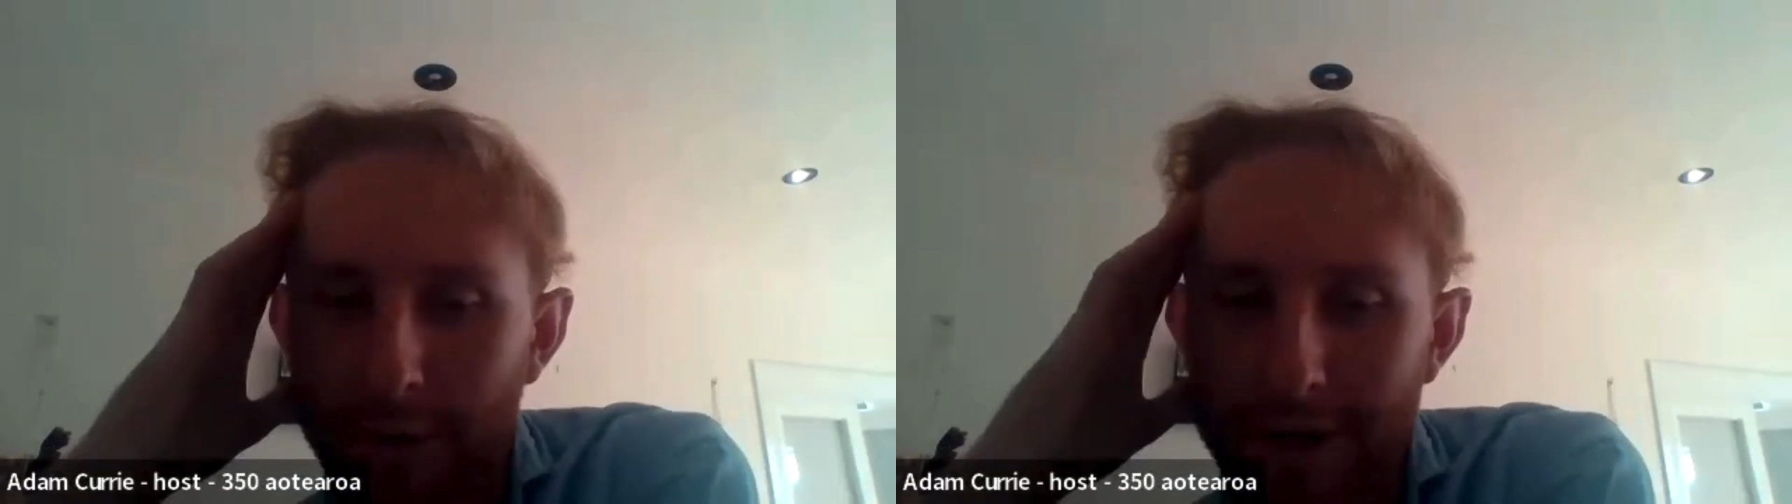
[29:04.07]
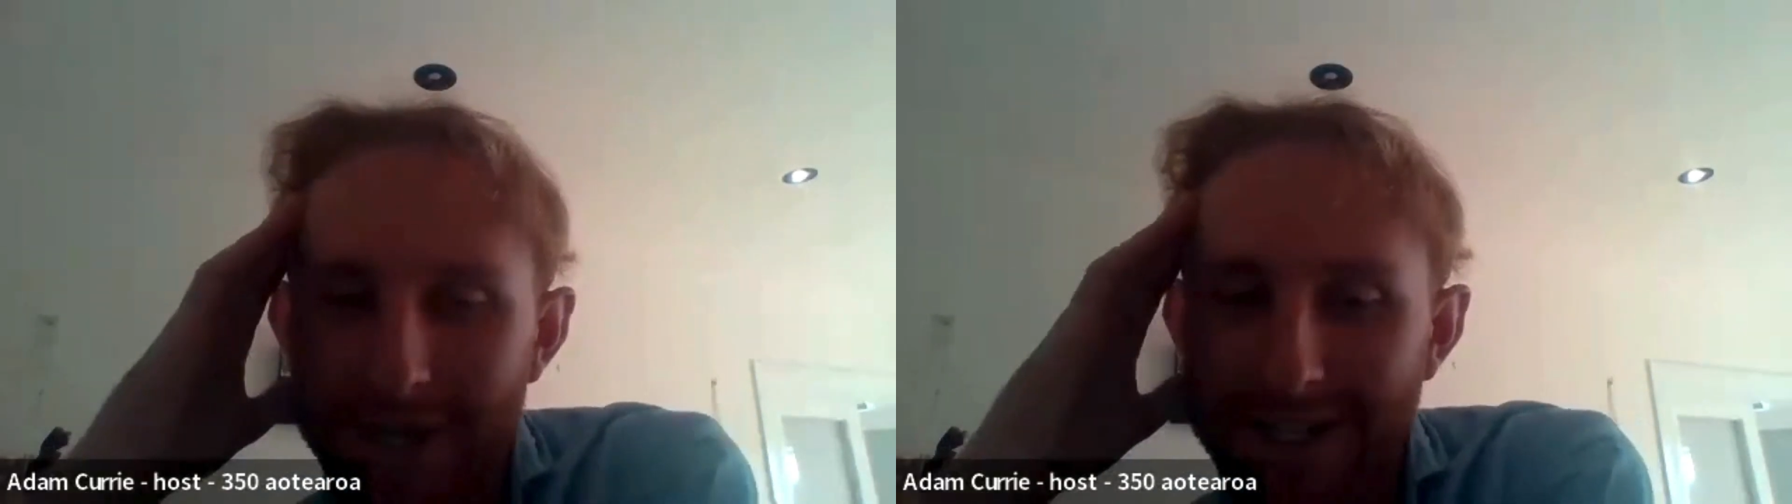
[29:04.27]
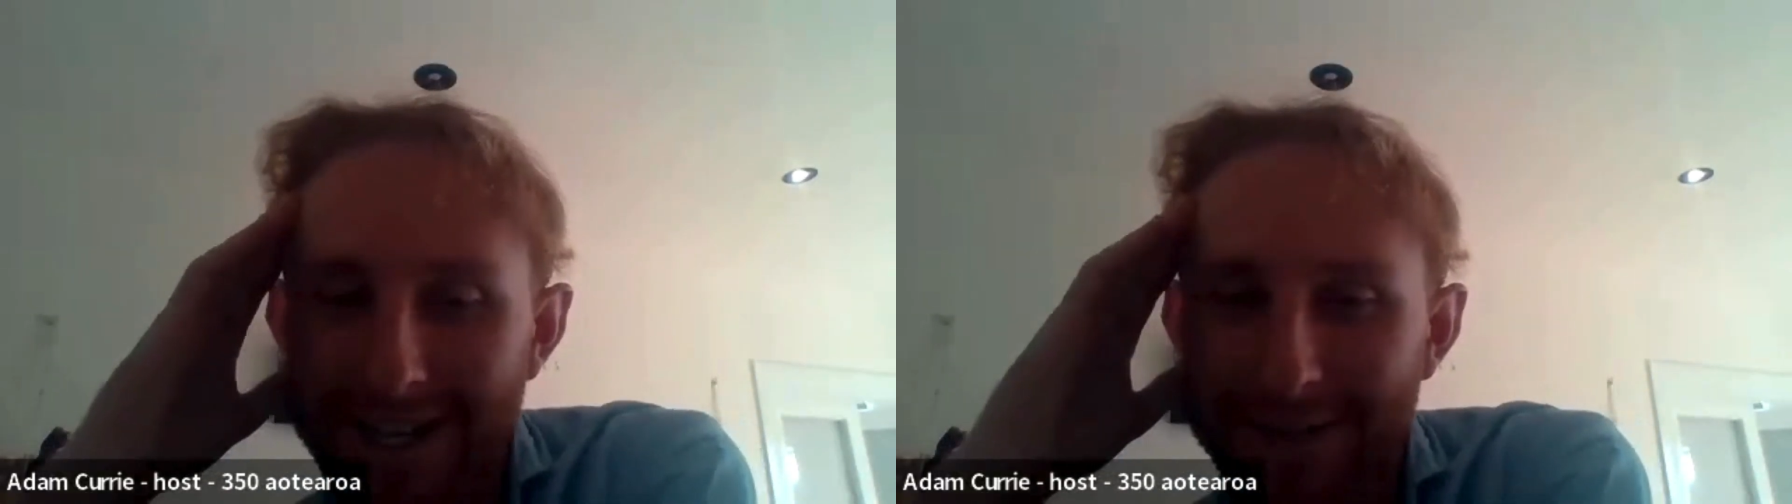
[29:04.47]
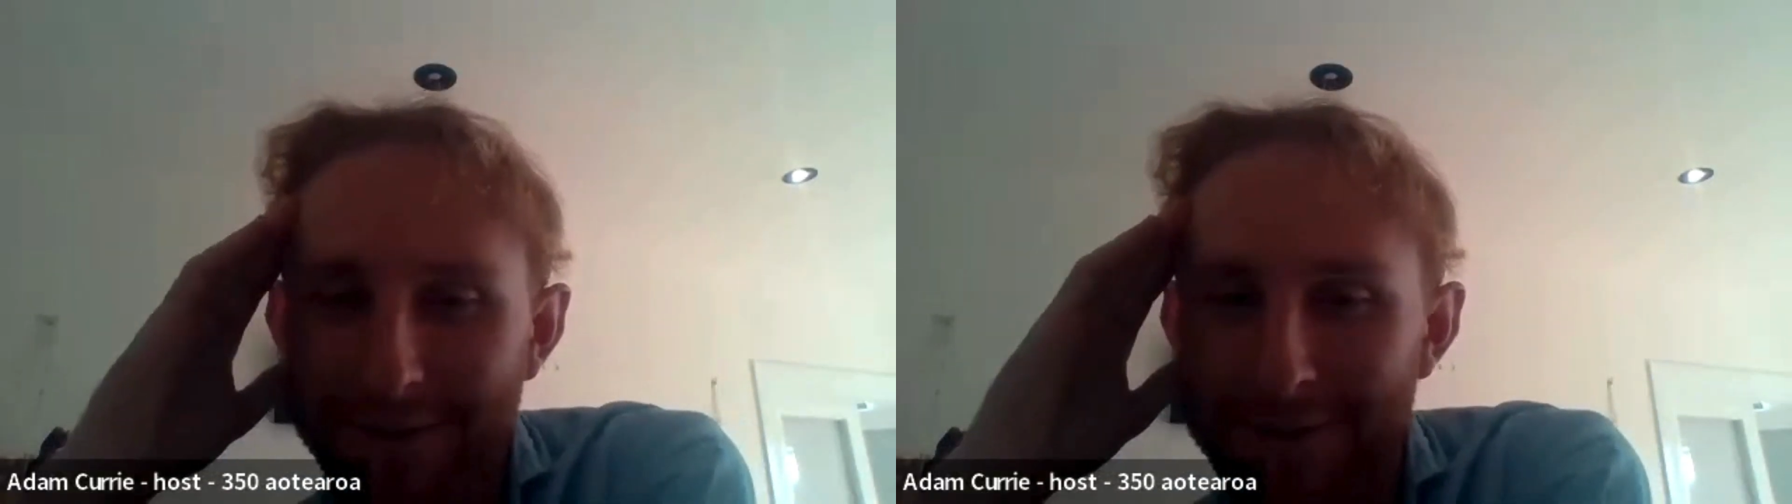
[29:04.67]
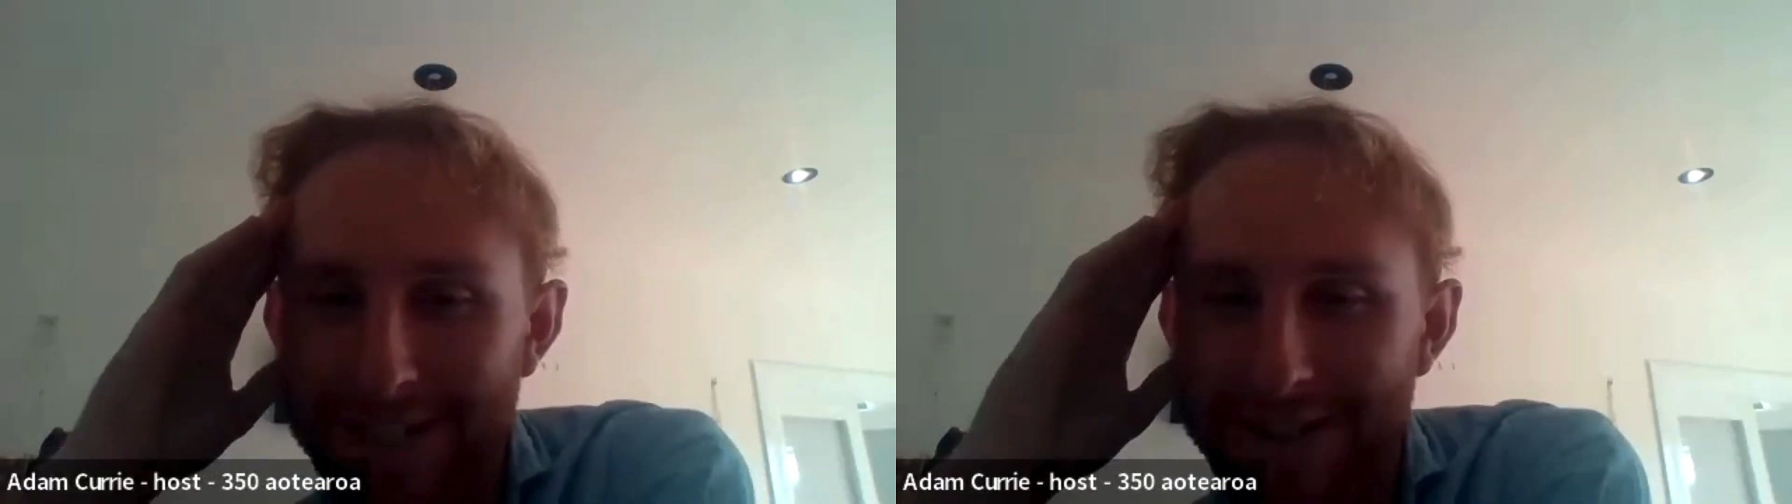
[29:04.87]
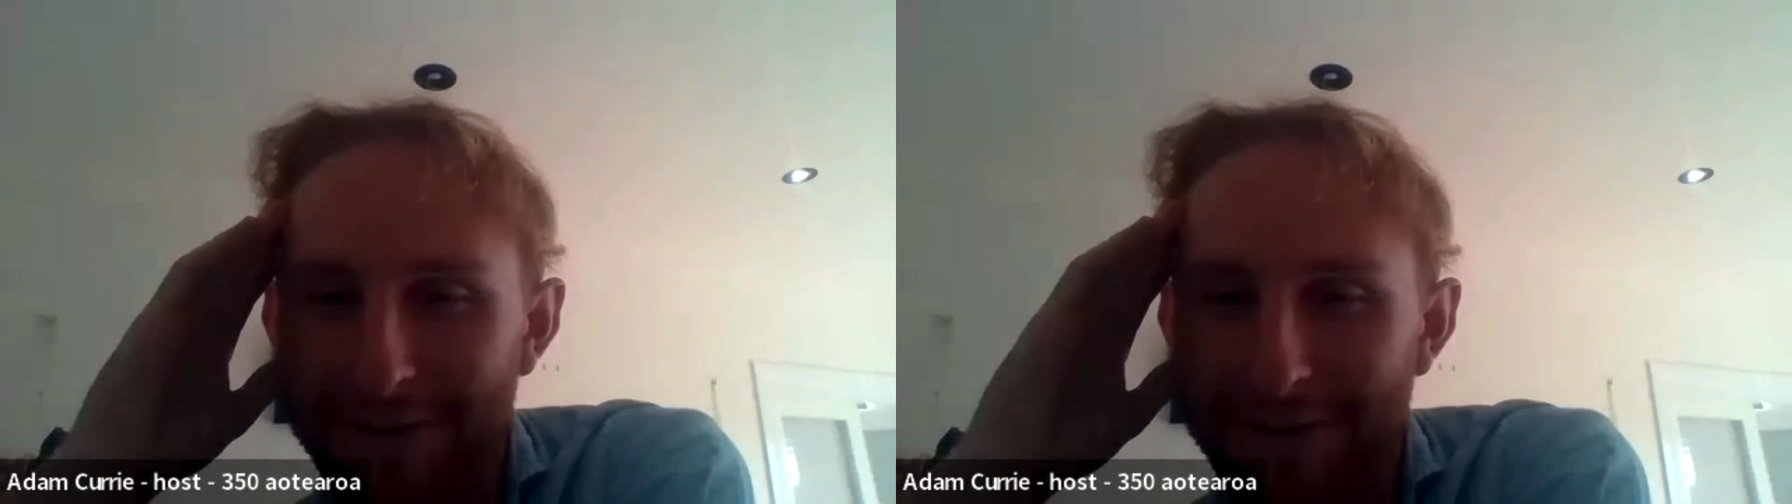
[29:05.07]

questions from such a